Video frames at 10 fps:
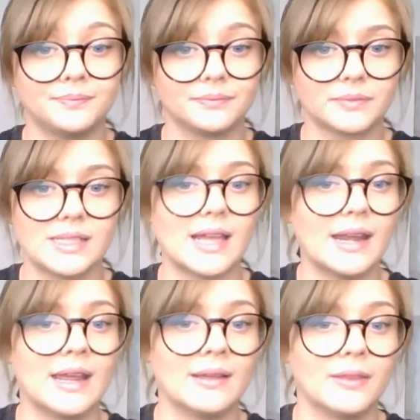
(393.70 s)

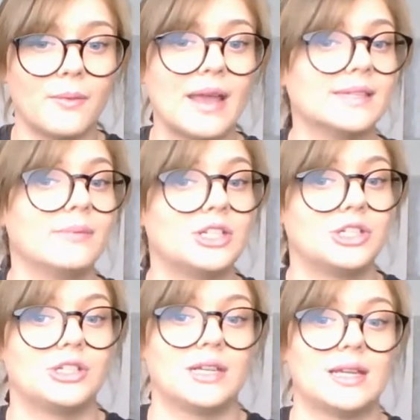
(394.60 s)
Studying the ways in
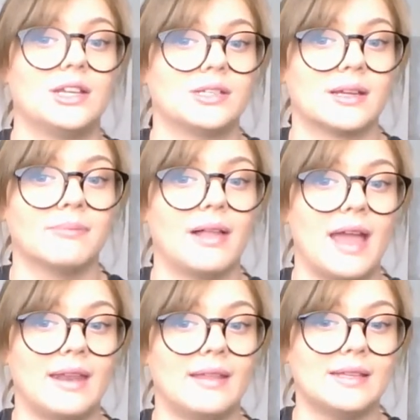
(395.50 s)
which teachers can
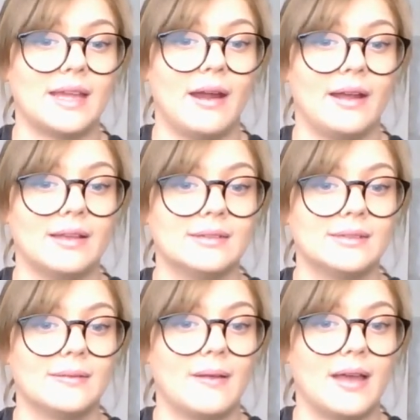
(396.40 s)
plan in these
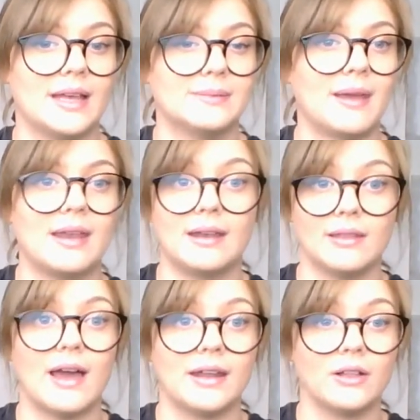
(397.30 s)
areas has been an
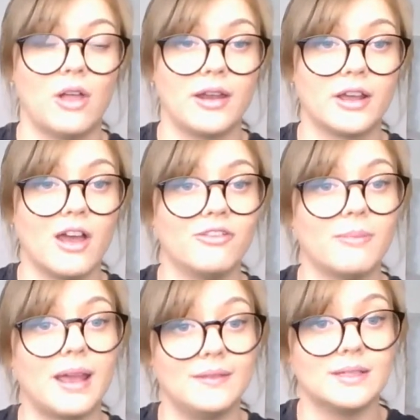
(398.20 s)
enlightening learning curve for
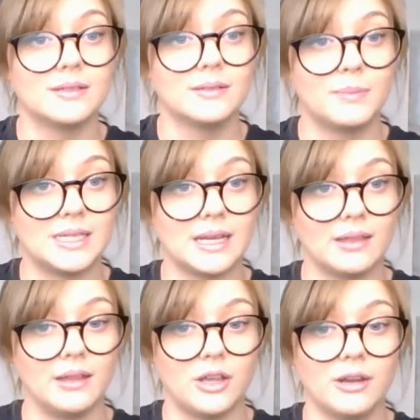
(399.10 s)
me in this
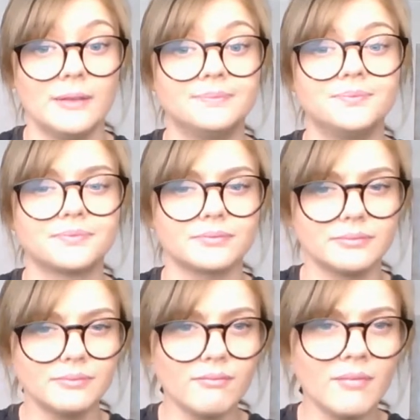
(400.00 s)
particular unit,
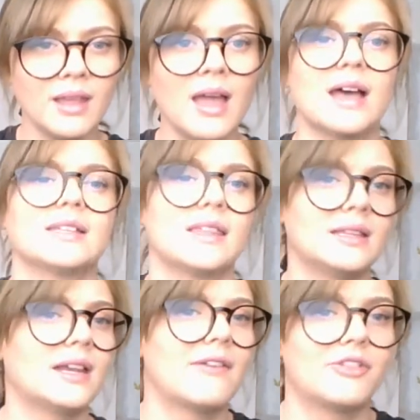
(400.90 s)
as I
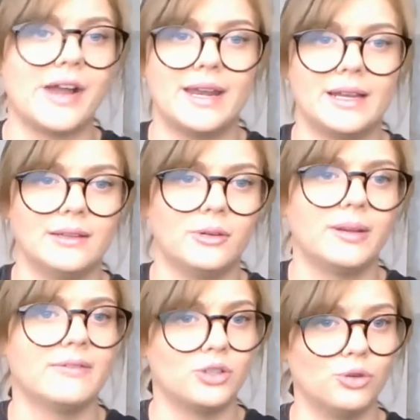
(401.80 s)
think that I've created a little
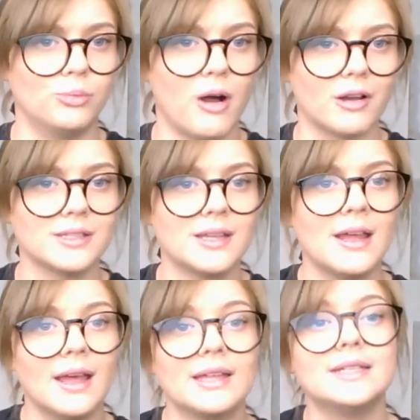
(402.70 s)
bit of a toolbox
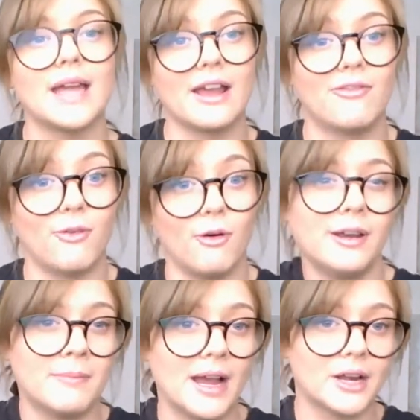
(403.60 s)
to take forward
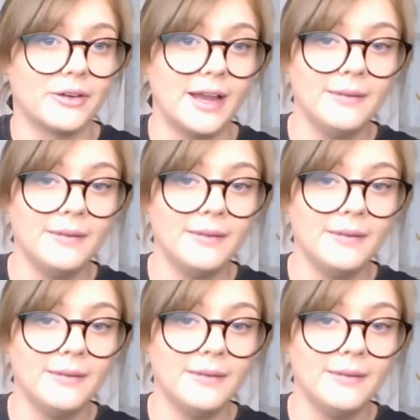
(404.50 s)
in my career.